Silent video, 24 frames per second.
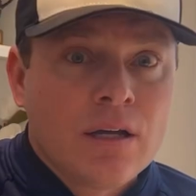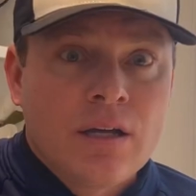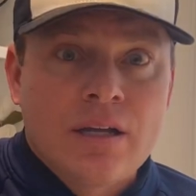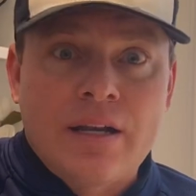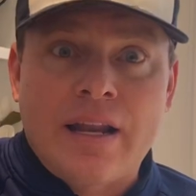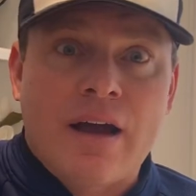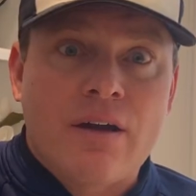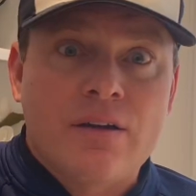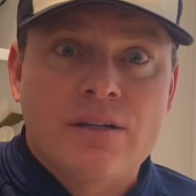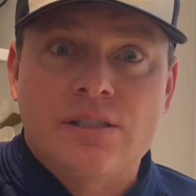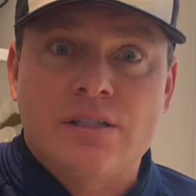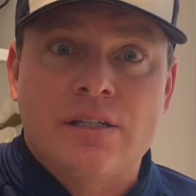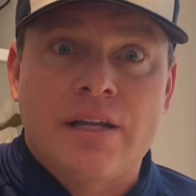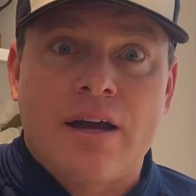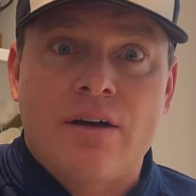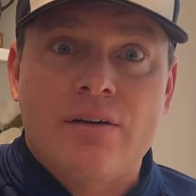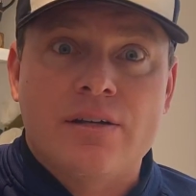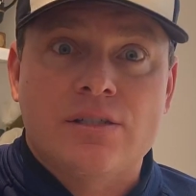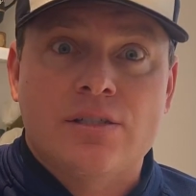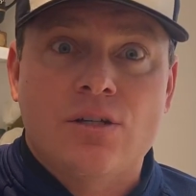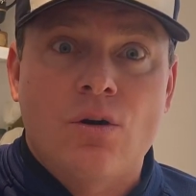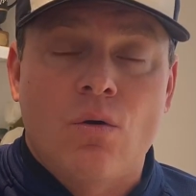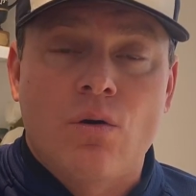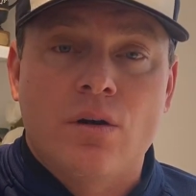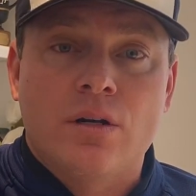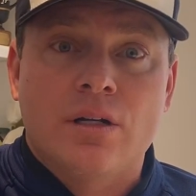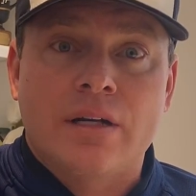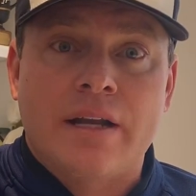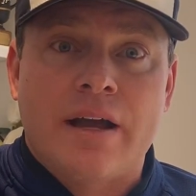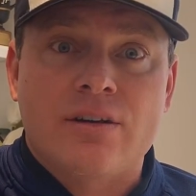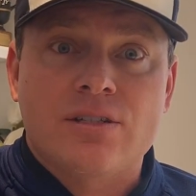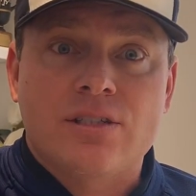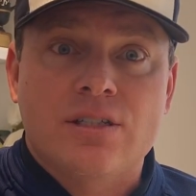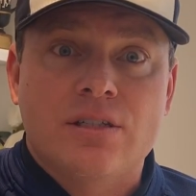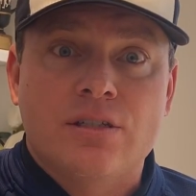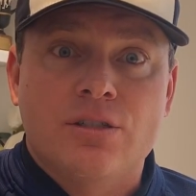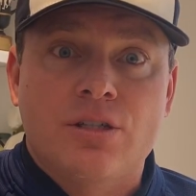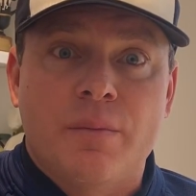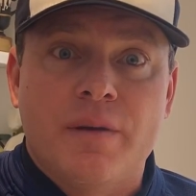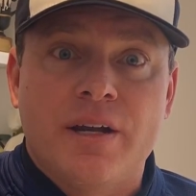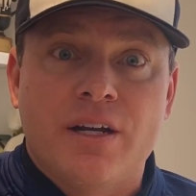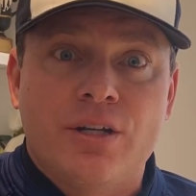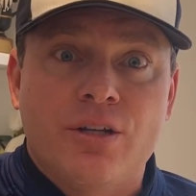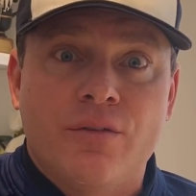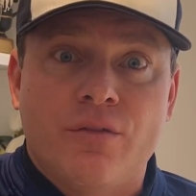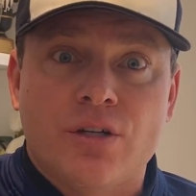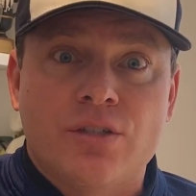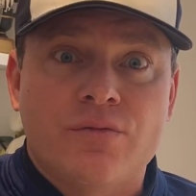Now he's committed to
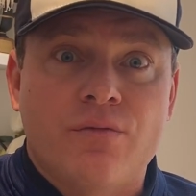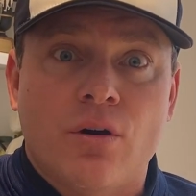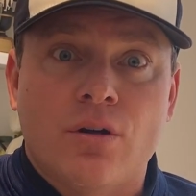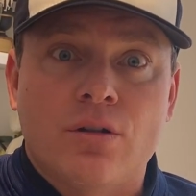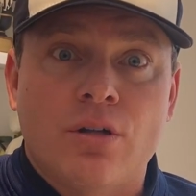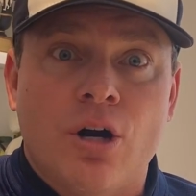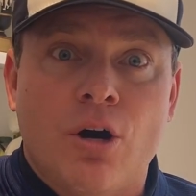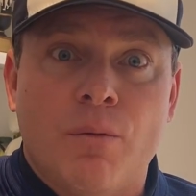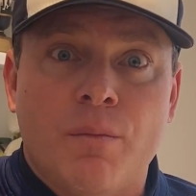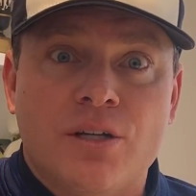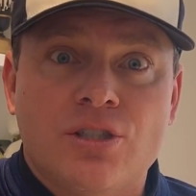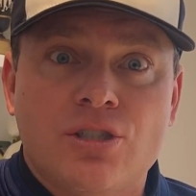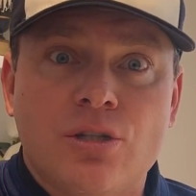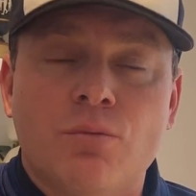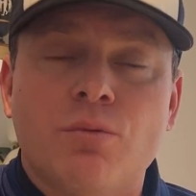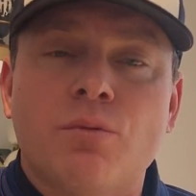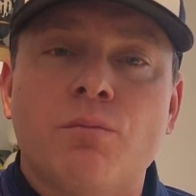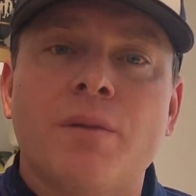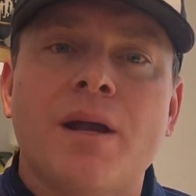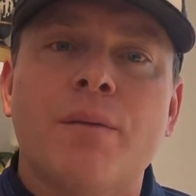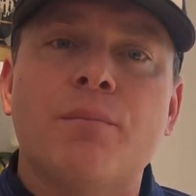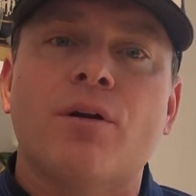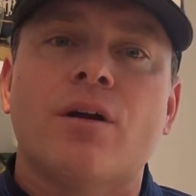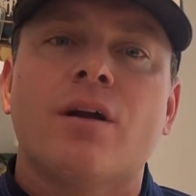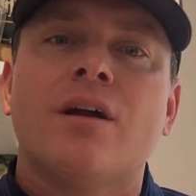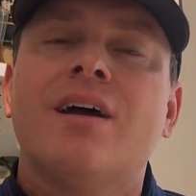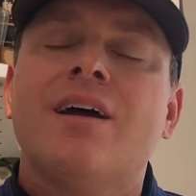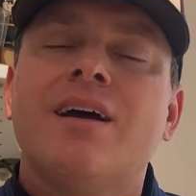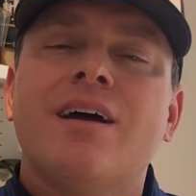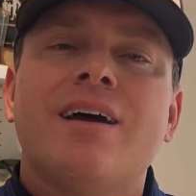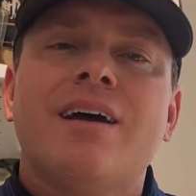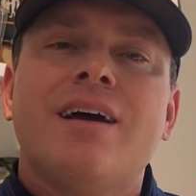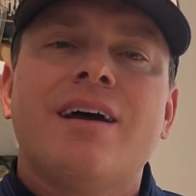the University of Oklahoma. So remember,